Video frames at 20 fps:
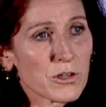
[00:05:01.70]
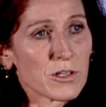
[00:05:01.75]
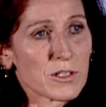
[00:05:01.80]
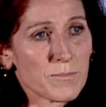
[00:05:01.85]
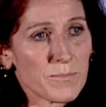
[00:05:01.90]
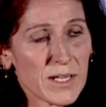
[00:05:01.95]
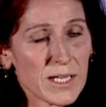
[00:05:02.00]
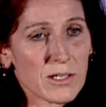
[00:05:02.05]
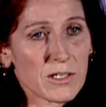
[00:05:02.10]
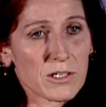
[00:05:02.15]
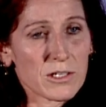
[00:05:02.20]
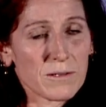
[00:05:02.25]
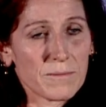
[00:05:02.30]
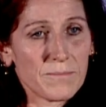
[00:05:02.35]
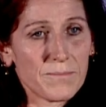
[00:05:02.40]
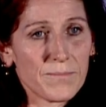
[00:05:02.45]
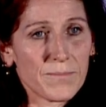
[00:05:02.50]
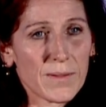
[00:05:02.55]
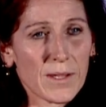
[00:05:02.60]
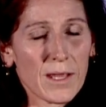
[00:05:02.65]
speech.
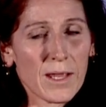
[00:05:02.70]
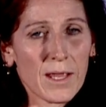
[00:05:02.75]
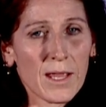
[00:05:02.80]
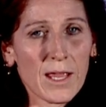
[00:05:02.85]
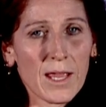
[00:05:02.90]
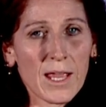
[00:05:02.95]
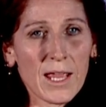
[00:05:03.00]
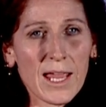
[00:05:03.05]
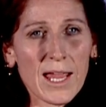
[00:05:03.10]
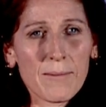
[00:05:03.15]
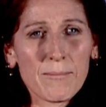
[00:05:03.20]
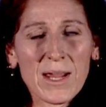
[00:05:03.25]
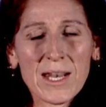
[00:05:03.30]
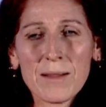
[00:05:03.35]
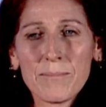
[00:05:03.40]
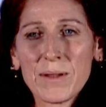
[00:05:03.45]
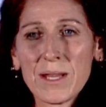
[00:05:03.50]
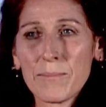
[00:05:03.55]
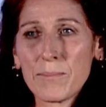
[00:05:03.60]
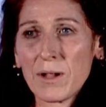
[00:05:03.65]
And many
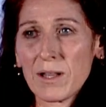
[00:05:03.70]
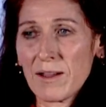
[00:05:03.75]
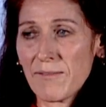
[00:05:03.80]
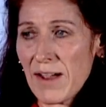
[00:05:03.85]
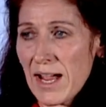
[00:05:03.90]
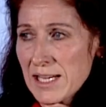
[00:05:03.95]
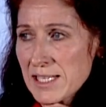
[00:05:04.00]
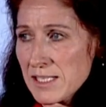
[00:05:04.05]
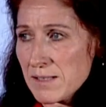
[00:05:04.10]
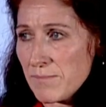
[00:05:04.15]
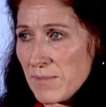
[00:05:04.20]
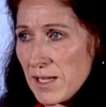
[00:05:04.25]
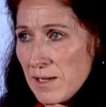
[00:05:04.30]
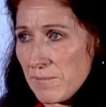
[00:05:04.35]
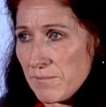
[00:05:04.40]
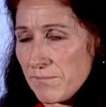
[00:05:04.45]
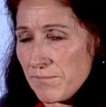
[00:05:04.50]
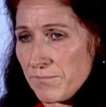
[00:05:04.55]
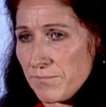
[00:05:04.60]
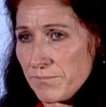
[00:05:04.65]
people have asked me,
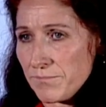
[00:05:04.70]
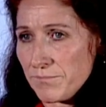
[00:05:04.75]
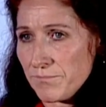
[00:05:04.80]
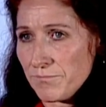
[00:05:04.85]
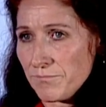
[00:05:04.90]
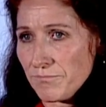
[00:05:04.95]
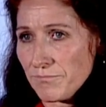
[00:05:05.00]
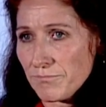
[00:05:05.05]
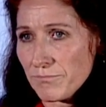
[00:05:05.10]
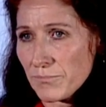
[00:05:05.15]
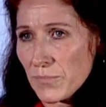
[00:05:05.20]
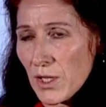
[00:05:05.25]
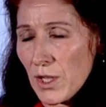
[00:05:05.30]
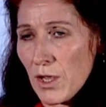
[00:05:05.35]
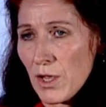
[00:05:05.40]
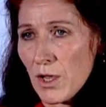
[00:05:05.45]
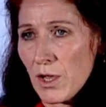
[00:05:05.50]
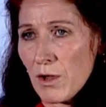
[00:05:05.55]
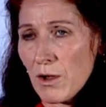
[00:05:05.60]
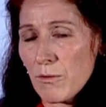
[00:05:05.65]

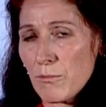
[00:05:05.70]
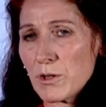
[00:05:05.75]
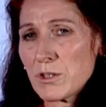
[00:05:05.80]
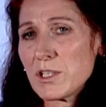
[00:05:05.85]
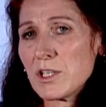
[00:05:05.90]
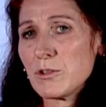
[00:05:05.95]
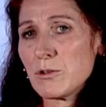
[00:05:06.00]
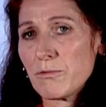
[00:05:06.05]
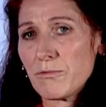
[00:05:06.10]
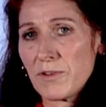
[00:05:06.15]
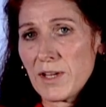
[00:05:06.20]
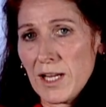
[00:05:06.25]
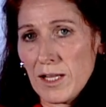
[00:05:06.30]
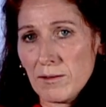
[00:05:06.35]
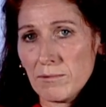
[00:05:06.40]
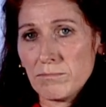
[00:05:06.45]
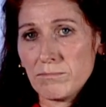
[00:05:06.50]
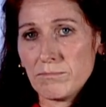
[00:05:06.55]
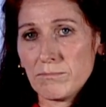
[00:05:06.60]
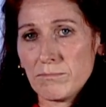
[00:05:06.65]
what did you feel
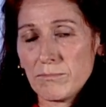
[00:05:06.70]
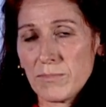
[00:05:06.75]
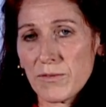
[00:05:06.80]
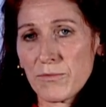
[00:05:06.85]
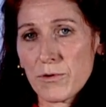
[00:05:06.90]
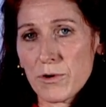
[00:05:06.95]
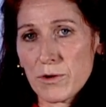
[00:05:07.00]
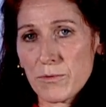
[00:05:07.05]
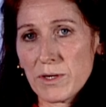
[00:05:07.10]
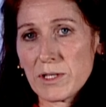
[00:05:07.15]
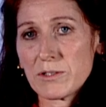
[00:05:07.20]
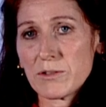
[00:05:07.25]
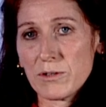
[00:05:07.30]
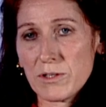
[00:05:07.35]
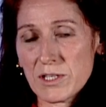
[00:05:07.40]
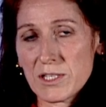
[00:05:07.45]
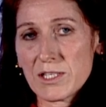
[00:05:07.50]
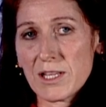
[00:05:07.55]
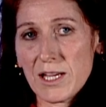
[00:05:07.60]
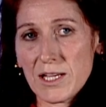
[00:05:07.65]
before you went to the
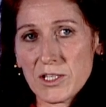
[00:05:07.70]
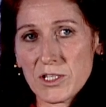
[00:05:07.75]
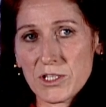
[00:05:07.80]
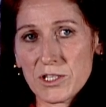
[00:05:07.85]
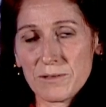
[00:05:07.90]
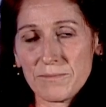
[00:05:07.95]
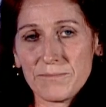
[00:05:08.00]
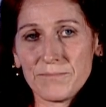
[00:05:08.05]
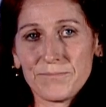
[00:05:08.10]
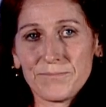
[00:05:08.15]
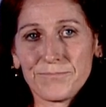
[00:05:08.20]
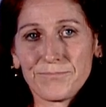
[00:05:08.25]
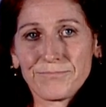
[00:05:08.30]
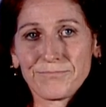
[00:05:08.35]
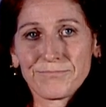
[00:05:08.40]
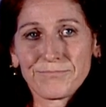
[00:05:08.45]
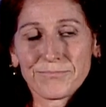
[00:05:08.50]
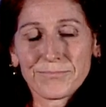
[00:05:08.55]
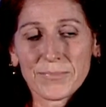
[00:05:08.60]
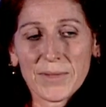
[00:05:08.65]
stage?
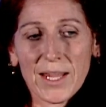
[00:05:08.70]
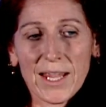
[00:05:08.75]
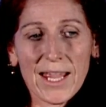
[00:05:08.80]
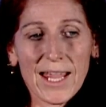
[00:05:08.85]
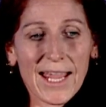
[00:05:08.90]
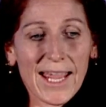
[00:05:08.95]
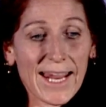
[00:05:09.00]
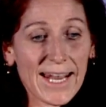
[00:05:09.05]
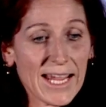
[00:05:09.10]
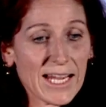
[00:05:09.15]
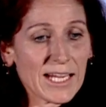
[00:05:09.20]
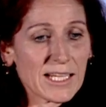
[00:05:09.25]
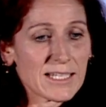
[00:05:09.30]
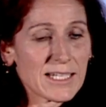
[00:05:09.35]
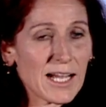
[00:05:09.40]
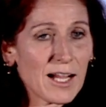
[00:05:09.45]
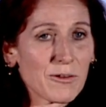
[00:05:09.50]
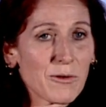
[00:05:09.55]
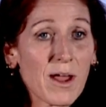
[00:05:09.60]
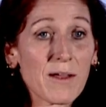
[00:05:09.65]
And I can
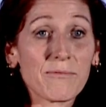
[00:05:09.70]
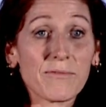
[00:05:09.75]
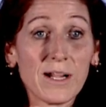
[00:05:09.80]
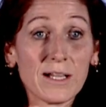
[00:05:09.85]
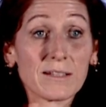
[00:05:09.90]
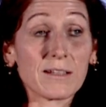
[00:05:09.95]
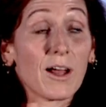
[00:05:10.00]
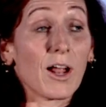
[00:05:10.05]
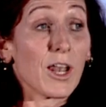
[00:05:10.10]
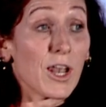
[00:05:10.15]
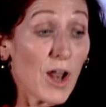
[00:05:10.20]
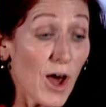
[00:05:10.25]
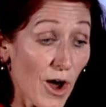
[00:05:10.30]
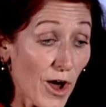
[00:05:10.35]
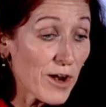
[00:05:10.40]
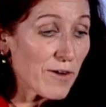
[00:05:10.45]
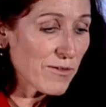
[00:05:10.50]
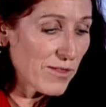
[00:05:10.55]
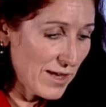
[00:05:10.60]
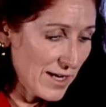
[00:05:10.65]
tell you I felt a
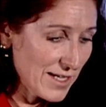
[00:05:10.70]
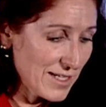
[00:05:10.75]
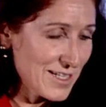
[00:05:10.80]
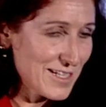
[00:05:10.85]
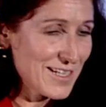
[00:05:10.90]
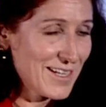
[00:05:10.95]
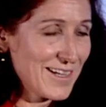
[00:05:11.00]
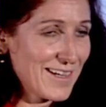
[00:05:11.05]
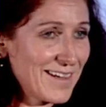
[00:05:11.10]
lot of things.